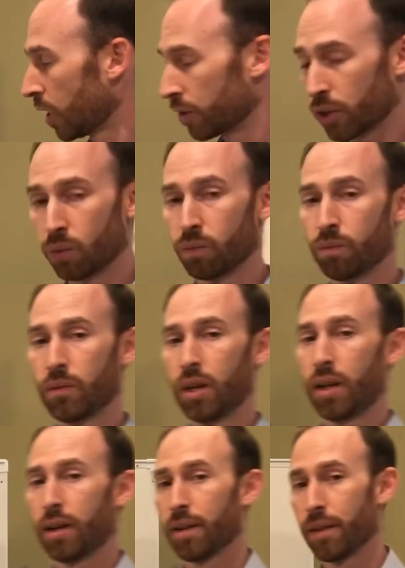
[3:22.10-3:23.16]
So
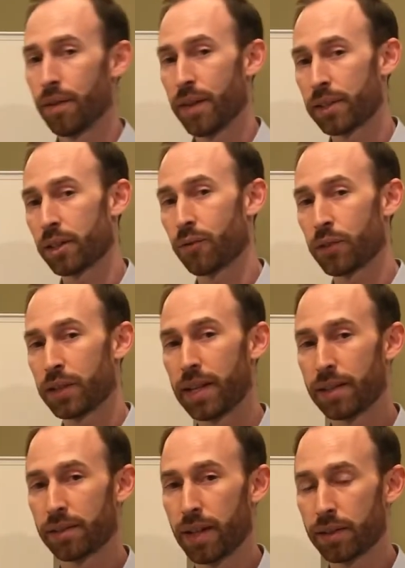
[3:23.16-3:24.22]
that's it for
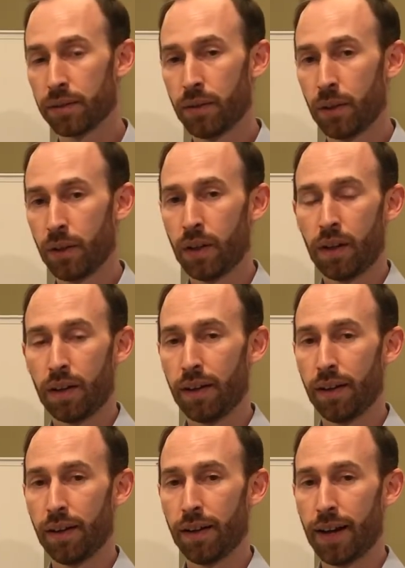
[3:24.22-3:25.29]
today's lesson.
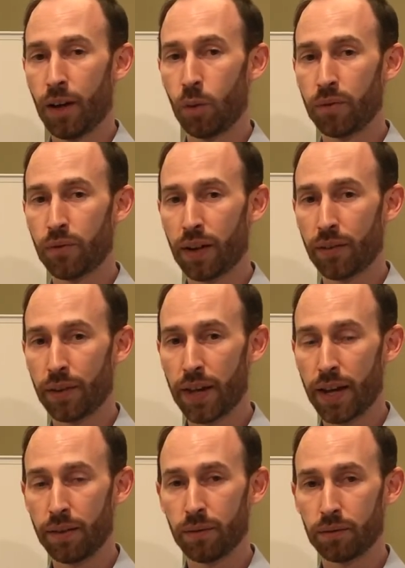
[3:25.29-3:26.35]
I hope you found
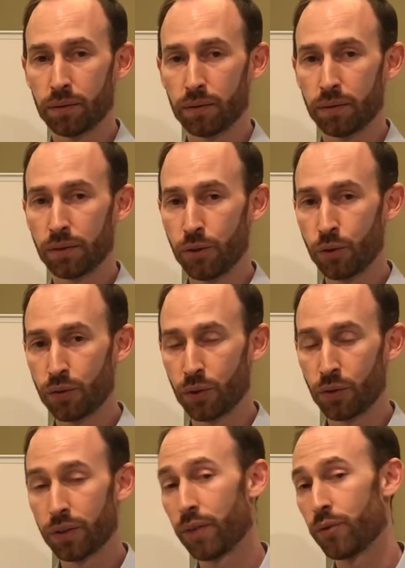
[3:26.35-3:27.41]
that useful.
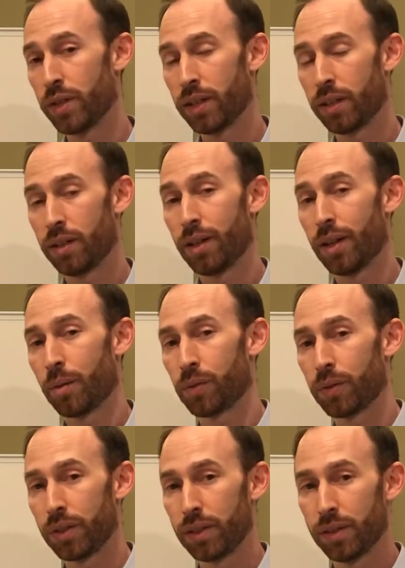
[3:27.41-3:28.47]
If you did,
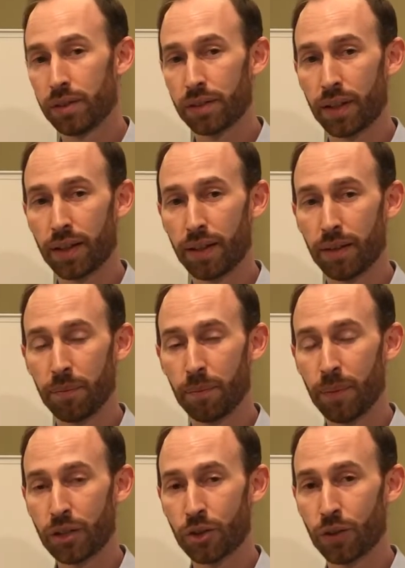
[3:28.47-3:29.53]
please
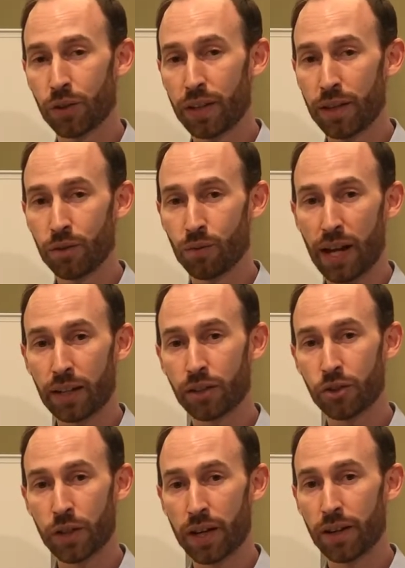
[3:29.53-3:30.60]
make sure that you like,
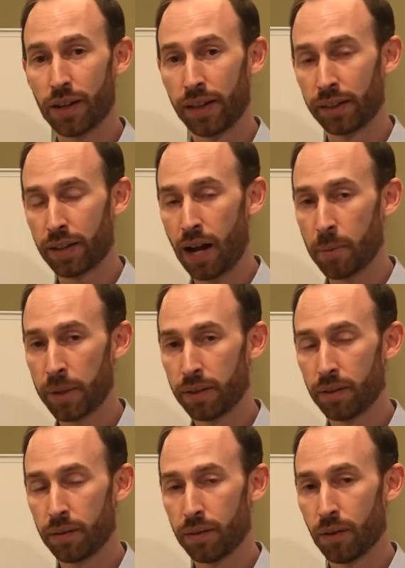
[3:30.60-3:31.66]
share, and comment
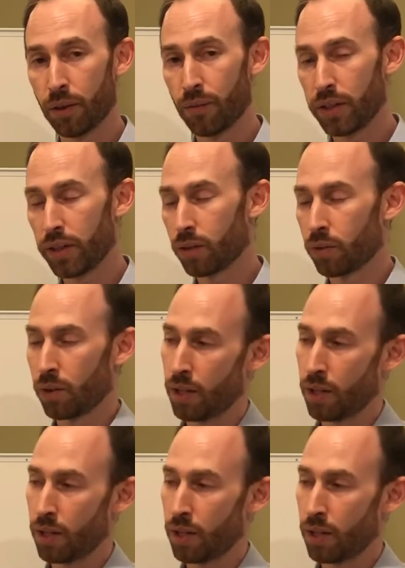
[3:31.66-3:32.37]
on the video,